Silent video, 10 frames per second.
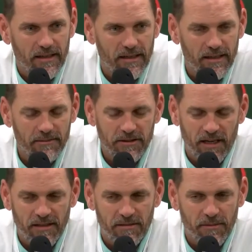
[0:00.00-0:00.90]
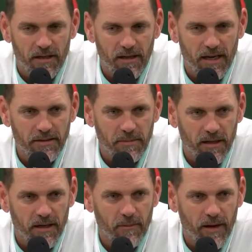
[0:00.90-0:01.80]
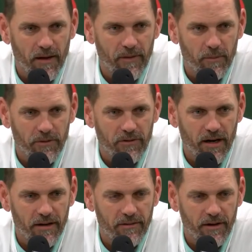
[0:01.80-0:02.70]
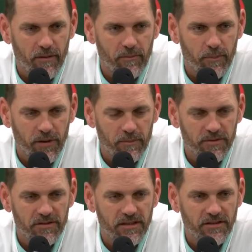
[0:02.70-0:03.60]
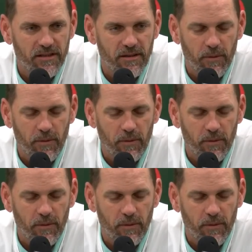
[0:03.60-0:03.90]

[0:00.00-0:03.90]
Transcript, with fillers: uh, but you got some young guys playing around that we're trying to you know put in position,